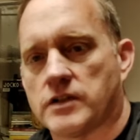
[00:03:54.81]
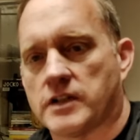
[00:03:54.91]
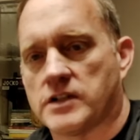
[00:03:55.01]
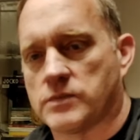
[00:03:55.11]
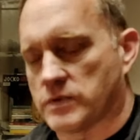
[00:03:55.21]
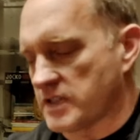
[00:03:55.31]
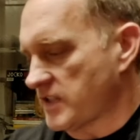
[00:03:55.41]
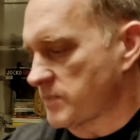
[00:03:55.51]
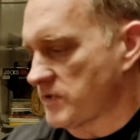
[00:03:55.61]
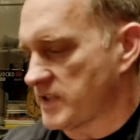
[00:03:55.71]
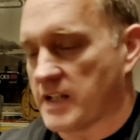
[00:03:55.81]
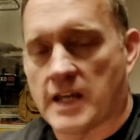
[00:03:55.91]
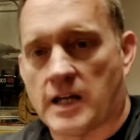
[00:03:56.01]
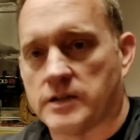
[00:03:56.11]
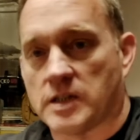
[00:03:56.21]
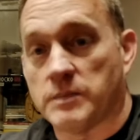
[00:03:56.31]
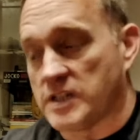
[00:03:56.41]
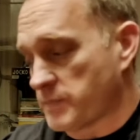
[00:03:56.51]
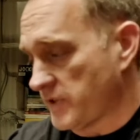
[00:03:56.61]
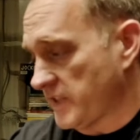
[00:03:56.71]
triggers where customers have had
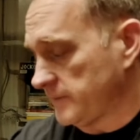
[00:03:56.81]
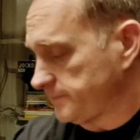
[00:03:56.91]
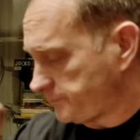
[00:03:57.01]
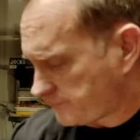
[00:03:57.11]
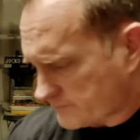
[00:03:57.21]
Timneys put in.